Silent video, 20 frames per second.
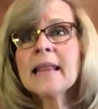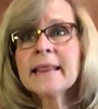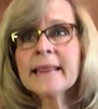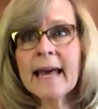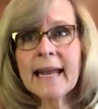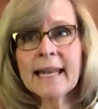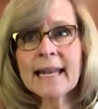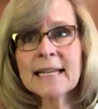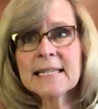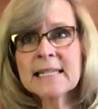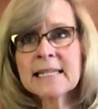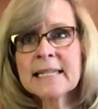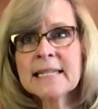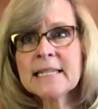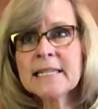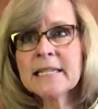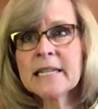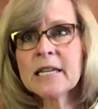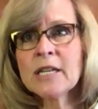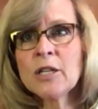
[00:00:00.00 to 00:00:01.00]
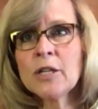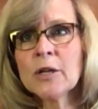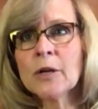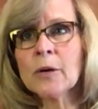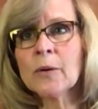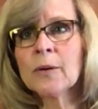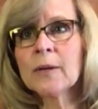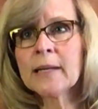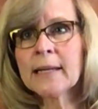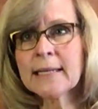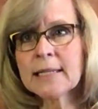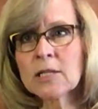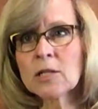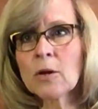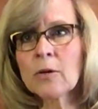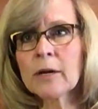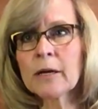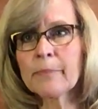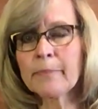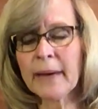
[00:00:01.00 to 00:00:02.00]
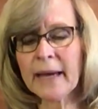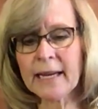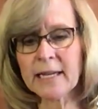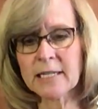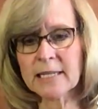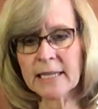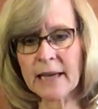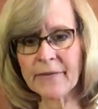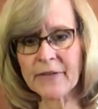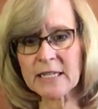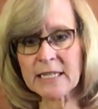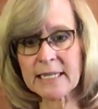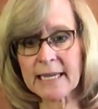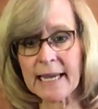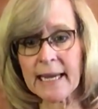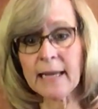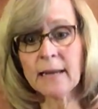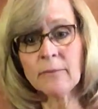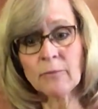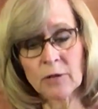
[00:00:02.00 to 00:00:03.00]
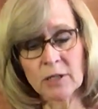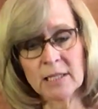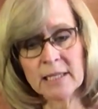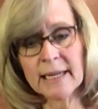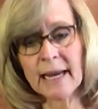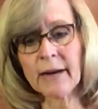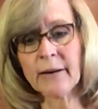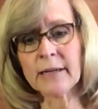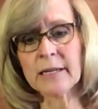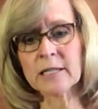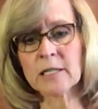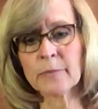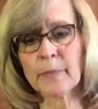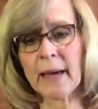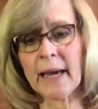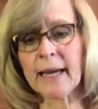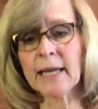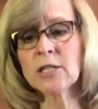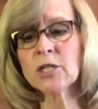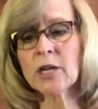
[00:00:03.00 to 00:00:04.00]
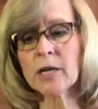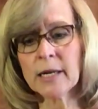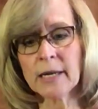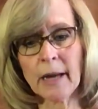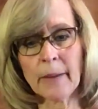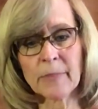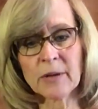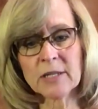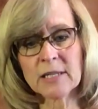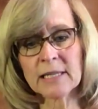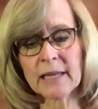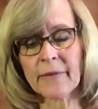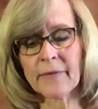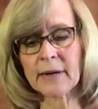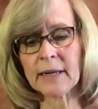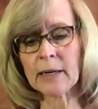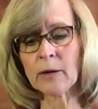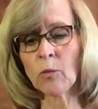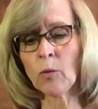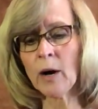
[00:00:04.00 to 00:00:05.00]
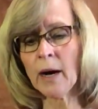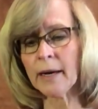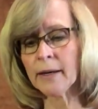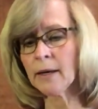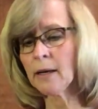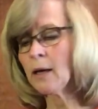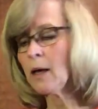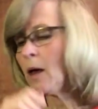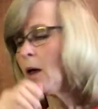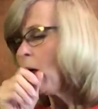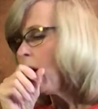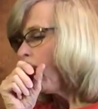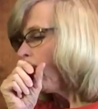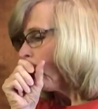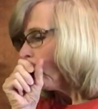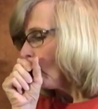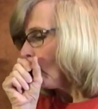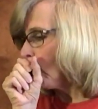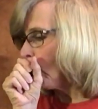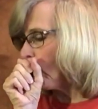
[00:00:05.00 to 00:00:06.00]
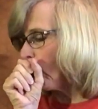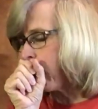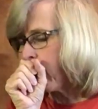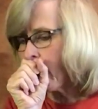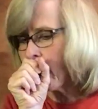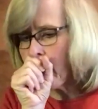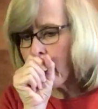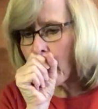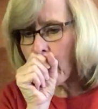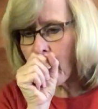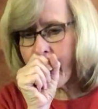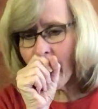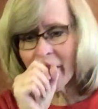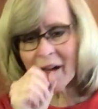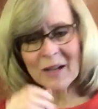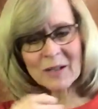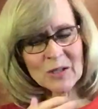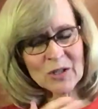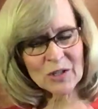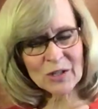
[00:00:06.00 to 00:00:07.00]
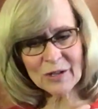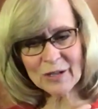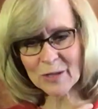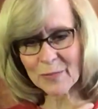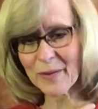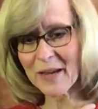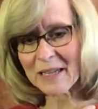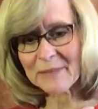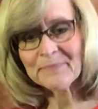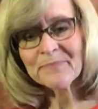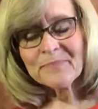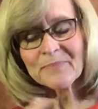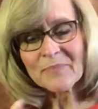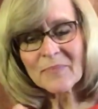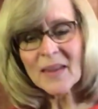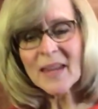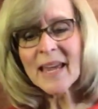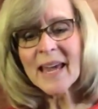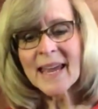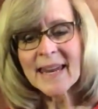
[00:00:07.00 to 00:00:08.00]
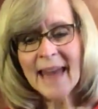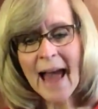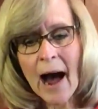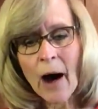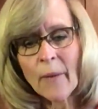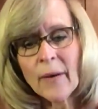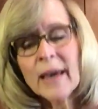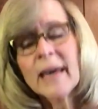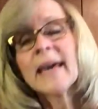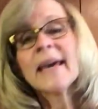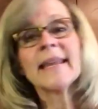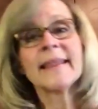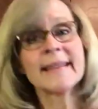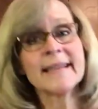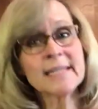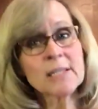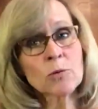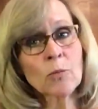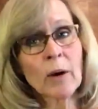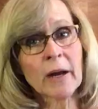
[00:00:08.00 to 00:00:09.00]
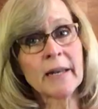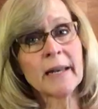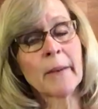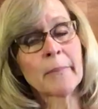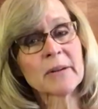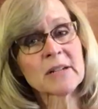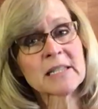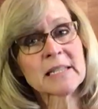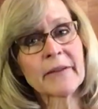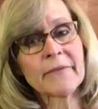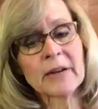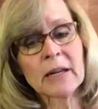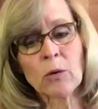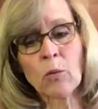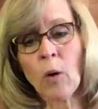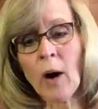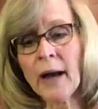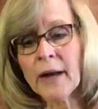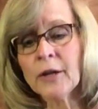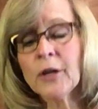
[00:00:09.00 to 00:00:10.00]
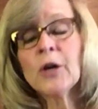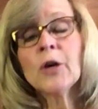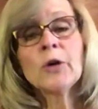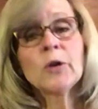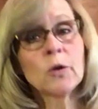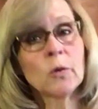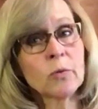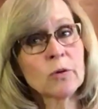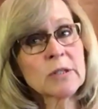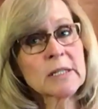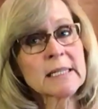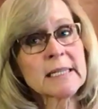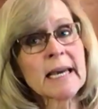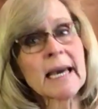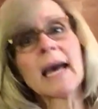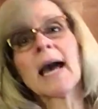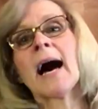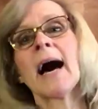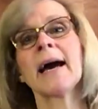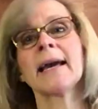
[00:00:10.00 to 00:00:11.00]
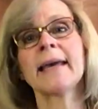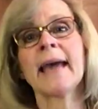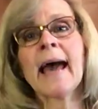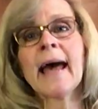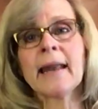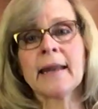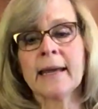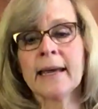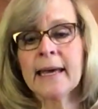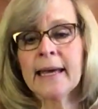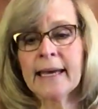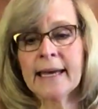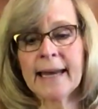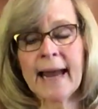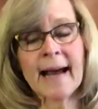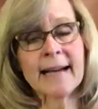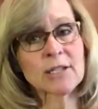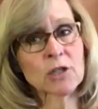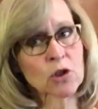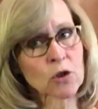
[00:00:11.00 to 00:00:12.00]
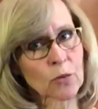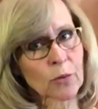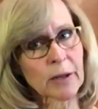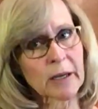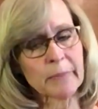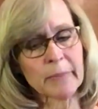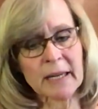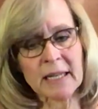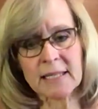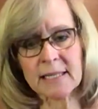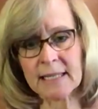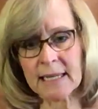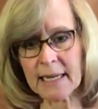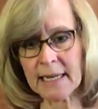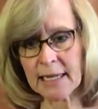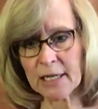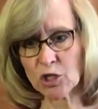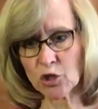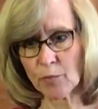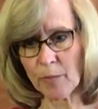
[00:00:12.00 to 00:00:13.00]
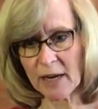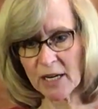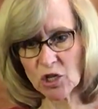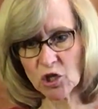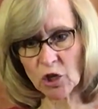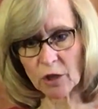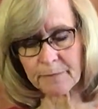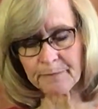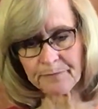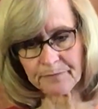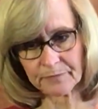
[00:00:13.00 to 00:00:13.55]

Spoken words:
Then let's continue. Let's look at page 17. We'll stay on this page, number 71. Excuse me. Now, in this one, number 71, you will see, again, it has 3 beats in each measure.